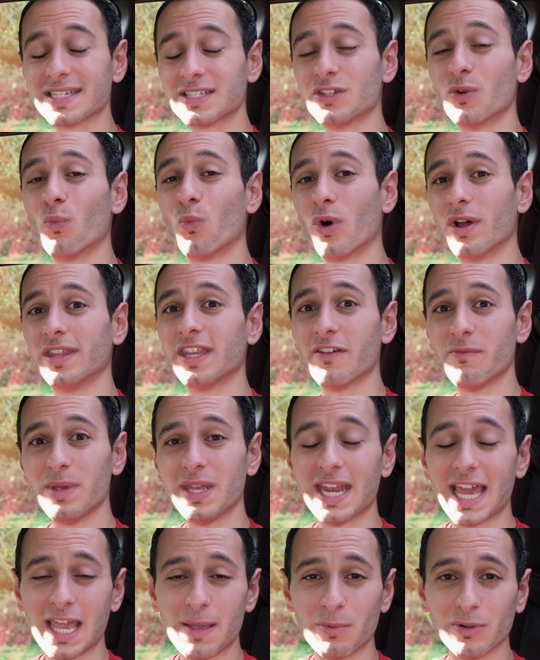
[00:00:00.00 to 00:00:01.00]
as to what they've
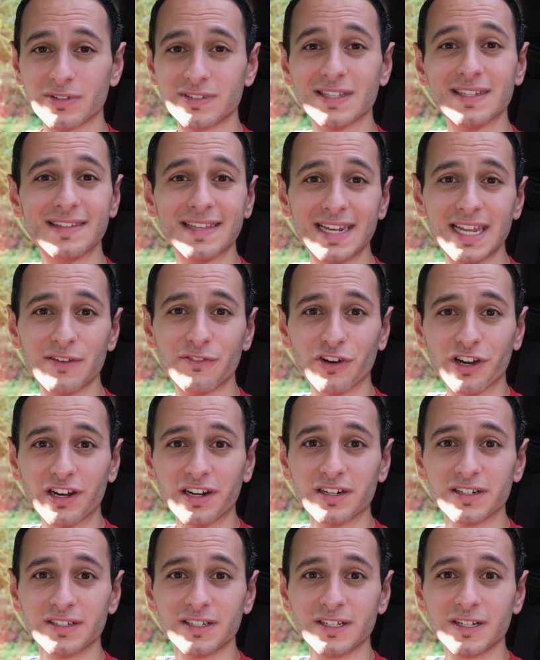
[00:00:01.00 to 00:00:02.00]
been able to deliver.